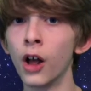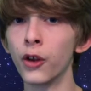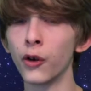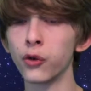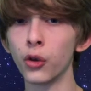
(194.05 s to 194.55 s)

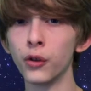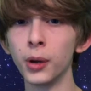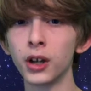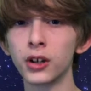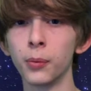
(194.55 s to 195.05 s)
Therefore, the
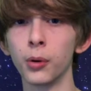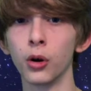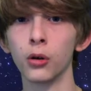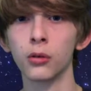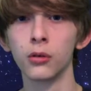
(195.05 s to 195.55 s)
Big
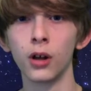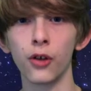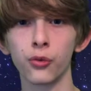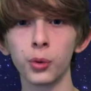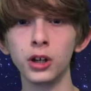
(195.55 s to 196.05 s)
Dipper,
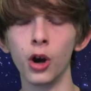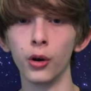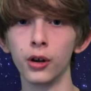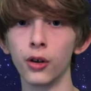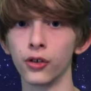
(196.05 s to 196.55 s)
as we
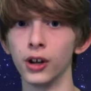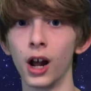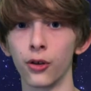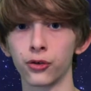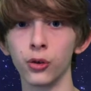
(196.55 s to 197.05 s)
know it, is an
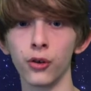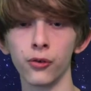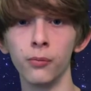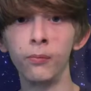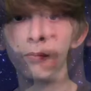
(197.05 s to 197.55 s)

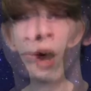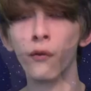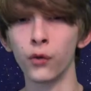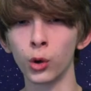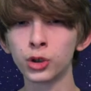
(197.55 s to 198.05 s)
asterism.
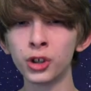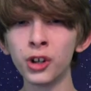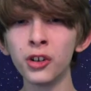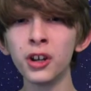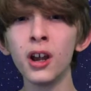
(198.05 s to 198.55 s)

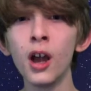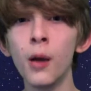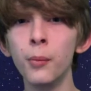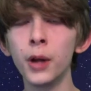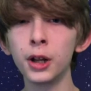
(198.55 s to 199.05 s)
Unfortunately,
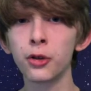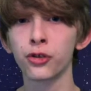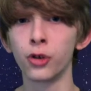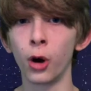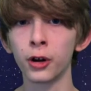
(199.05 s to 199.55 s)
many
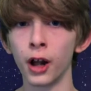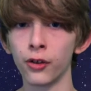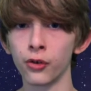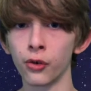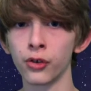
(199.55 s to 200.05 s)

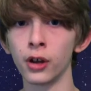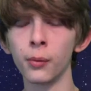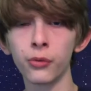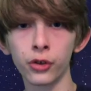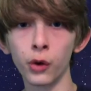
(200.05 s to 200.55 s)
stargazers and
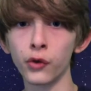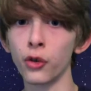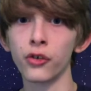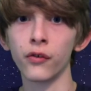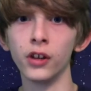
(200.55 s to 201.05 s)

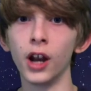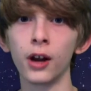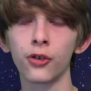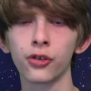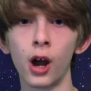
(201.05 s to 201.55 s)
observers of the
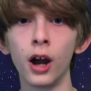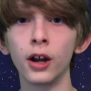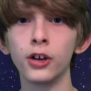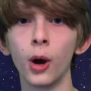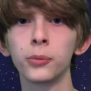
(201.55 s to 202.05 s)
night sky
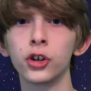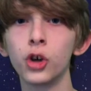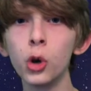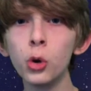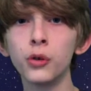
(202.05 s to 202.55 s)
adopt a
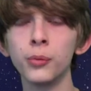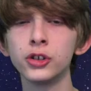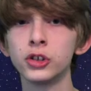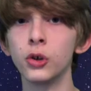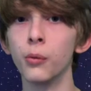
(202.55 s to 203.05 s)

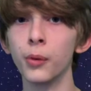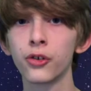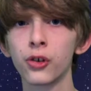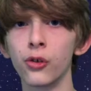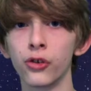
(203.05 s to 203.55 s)
two-dimensional
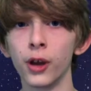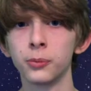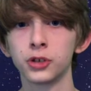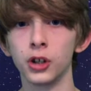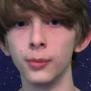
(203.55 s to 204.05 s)

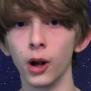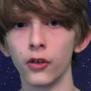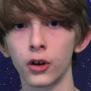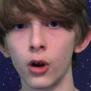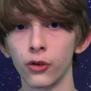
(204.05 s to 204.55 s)
misconception about
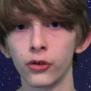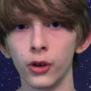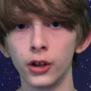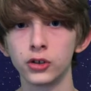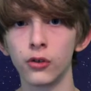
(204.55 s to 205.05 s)
the
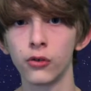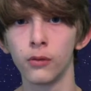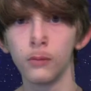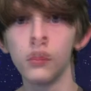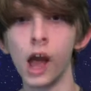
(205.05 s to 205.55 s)
constellations.
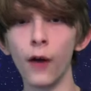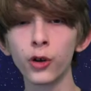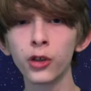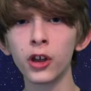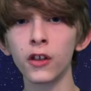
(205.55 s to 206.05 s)

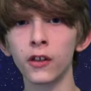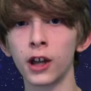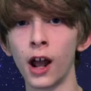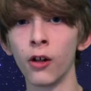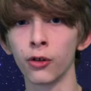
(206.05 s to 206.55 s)
Everything in the
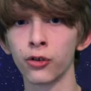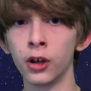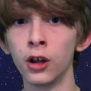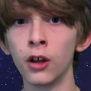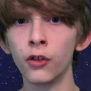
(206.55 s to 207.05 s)

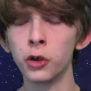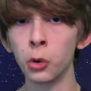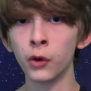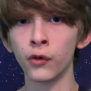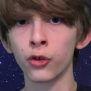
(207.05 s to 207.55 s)
galaxy, the
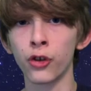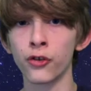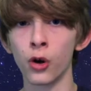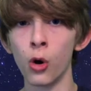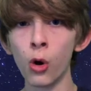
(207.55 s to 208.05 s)
universe
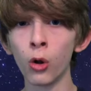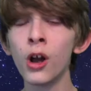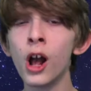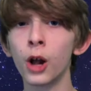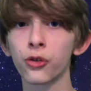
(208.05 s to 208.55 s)
as a whole,
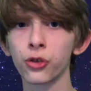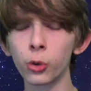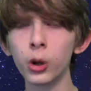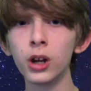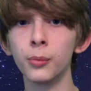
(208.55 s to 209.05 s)
is
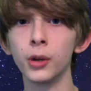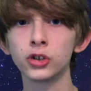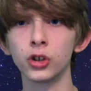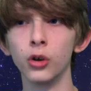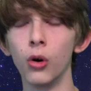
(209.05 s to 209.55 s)

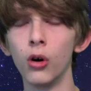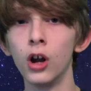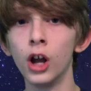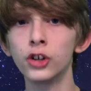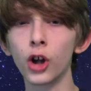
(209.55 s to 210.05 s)
three-dimensional.
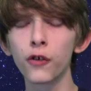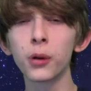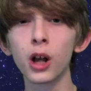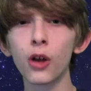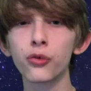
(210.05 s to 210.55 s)
Just
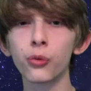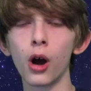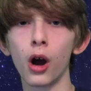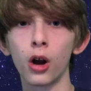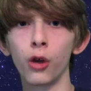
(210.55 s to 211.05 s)
because
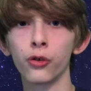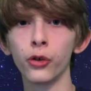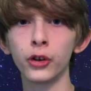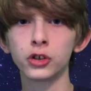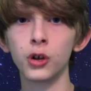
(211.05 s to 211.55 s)
a
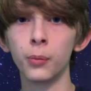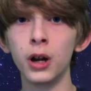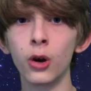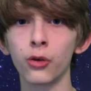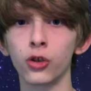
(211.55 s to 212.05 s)
constellation
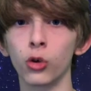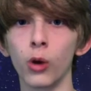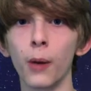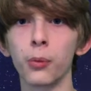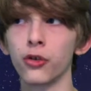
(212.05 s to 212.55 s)
appears to
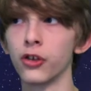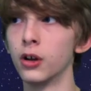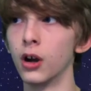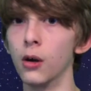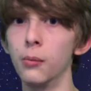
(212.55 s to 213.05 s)

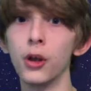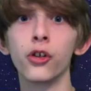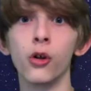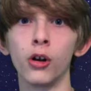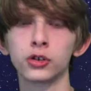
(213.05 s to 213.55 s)
represent a
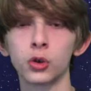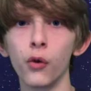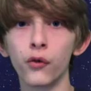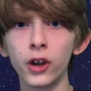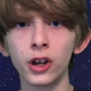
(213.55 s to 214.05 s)
mythological
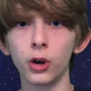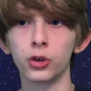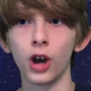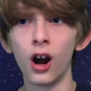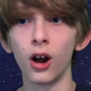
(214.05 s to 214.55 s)
figure
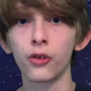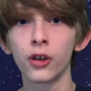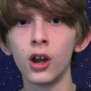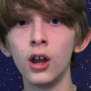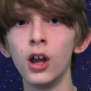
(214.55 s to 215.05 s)
to
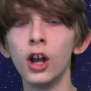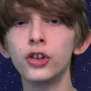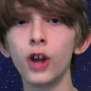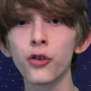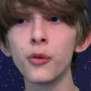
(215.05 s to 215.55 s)
us,
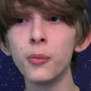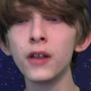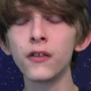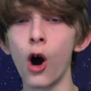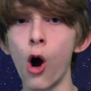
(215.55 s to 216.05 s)
doesn't
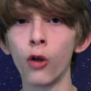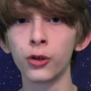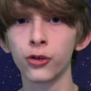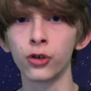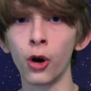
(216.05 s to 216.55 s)
mean that all
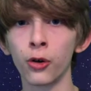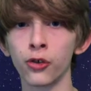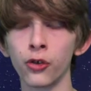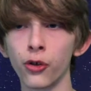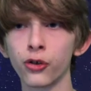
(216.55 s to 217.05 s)
its
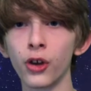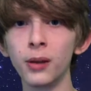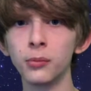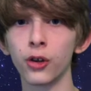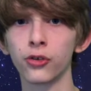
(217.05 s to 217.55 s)
stars are the
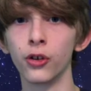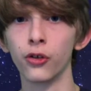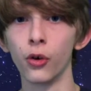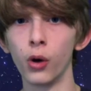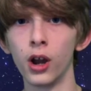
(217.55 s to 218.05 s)
same
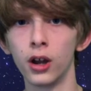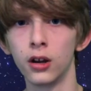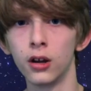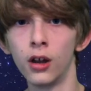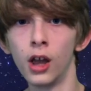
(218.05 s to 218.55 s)
distance away.
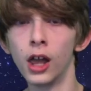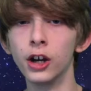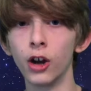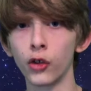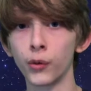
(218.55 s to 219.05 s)
In
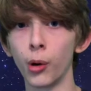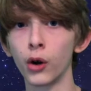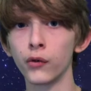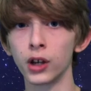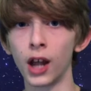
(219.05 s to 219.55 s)
another
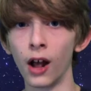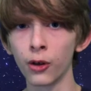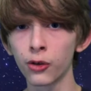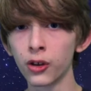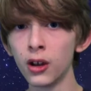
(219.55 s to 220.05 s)
part of the
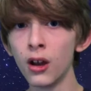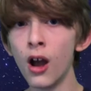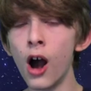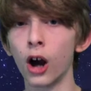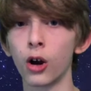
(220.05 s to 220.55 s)
galaxy,
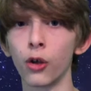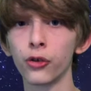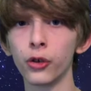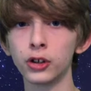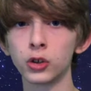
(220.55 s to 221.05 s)
a
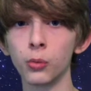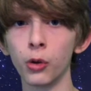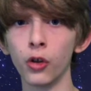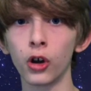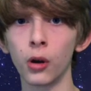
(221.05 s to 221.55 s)
constellation
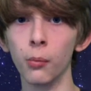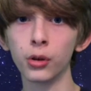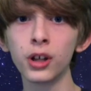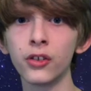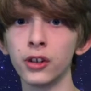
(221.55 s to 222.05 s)
would look
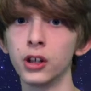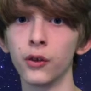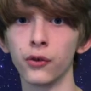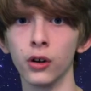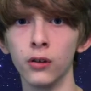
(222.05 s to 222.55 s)
completely
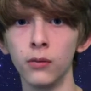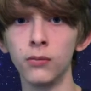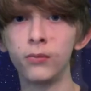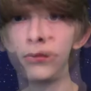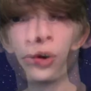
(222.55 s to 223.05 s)
different.
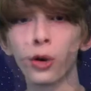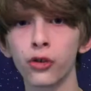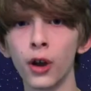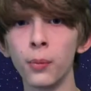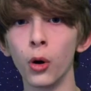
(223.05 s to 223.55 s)
For
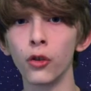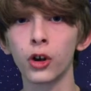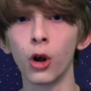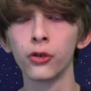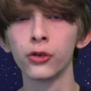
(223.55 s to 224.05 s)
example, the
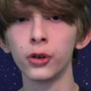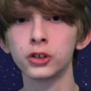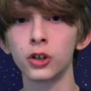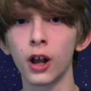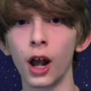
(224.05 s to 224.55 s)

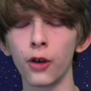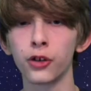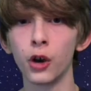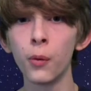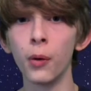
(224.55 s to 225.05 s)
constellation
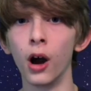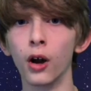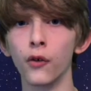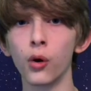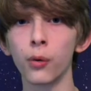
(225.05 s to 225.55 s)

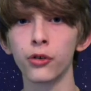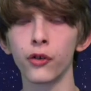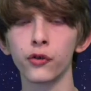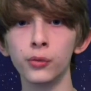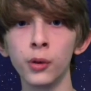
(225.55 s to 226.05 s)
Cassiopeia forms a
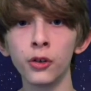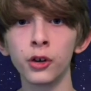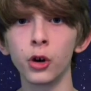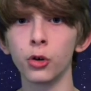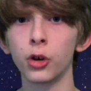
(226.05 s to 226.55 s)

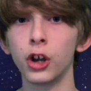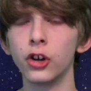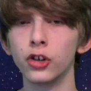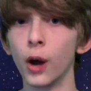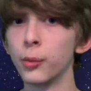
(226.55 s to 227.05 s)

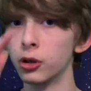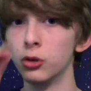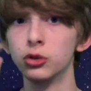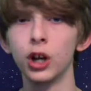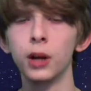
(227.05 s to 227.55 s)
familiar-looking
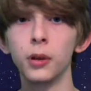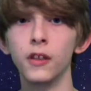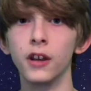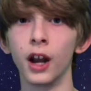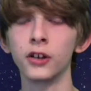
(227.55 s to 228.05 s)
W shape
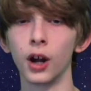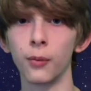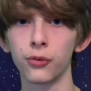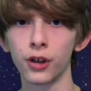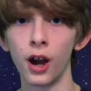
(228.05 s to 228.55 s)
in the
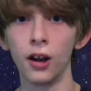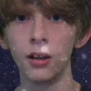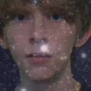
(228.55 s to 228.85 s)
nighttime sky.